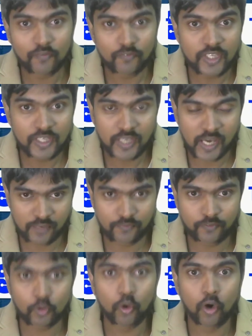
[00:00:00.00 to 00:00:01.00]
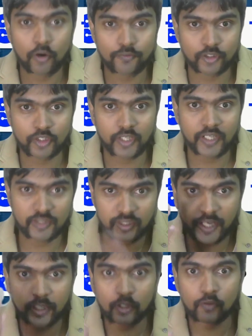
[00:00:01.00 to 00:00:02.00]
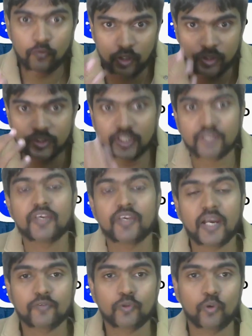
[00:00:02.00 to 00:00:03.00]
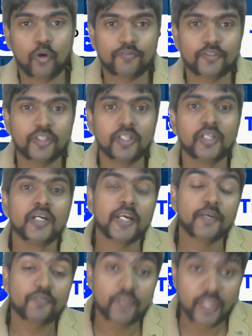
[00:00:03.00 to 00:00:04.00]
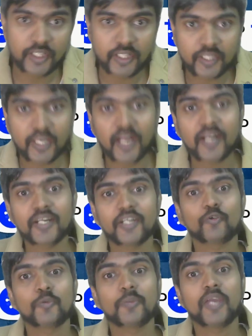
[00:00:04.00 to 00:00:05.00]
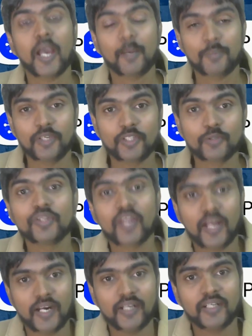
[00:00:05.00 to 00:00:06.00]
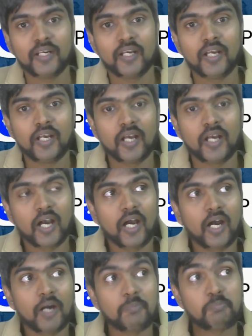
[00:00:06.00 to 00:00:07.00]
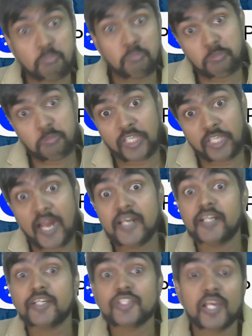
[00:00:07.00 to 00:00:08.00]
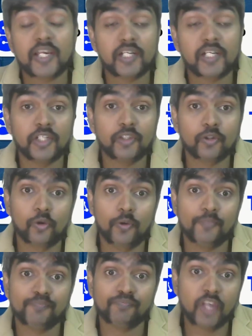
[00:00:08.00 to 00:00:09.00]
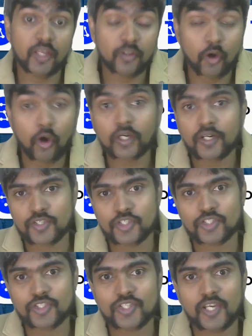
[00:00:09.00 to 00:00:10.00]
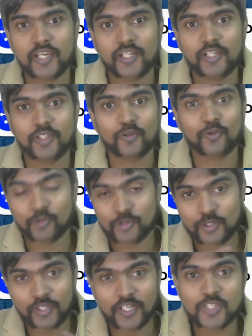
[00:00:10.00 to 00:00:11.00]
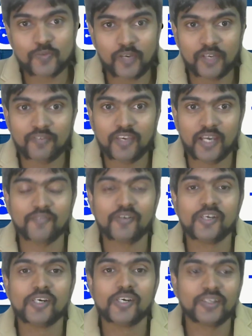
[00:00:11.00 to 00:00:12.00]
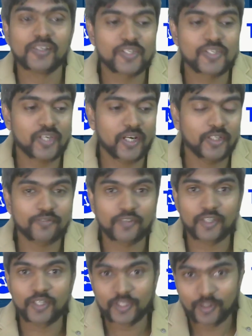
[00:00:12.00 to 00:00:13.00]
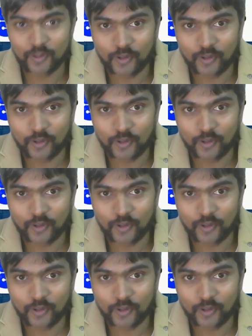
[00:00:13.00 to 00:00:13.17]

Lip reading: we have to offer, right? The kind of work that we have to offer. If we get a candidate who would be happy doing that, the candidate is likely to grow and the organization is likely to grow. So that is why we have this kind of a